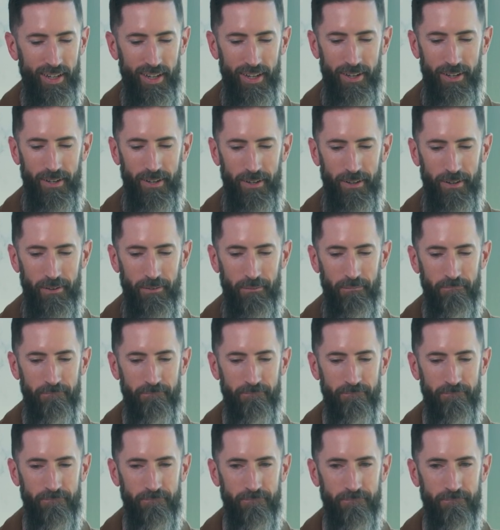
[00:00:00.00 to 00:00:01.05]

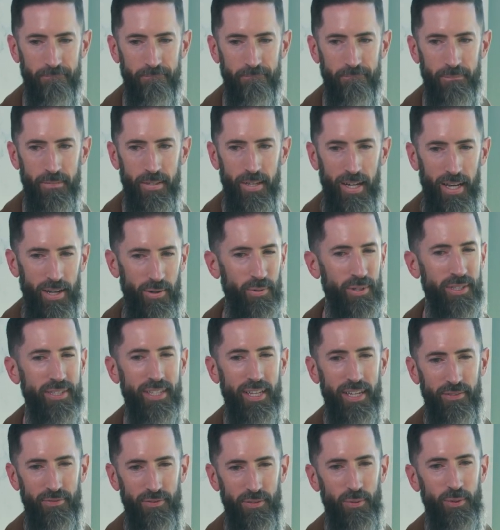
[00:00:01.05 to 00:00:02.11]
I don't want to
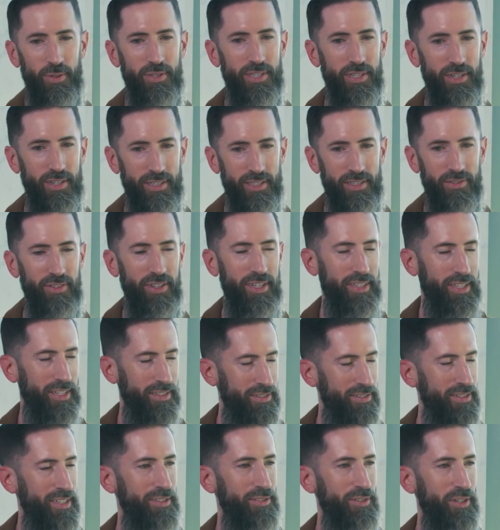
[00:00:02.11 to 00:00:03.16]
say influencer because I feel like
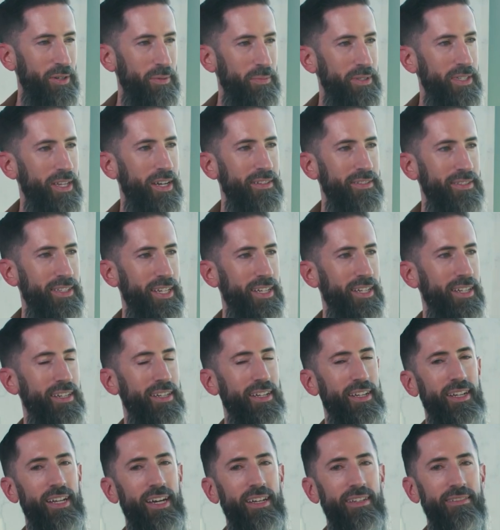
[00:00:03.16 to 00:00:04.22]
that term's outdated,
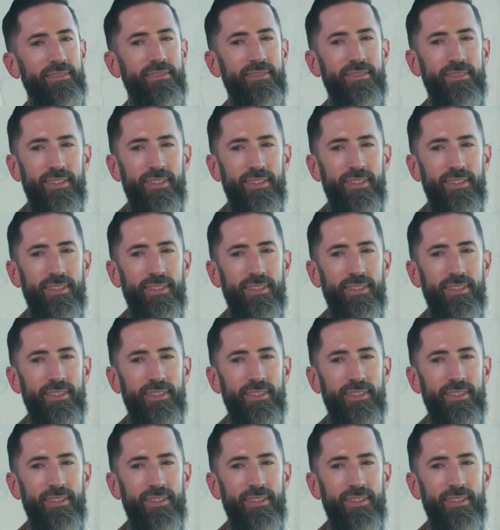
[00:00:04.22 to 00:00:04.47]
and I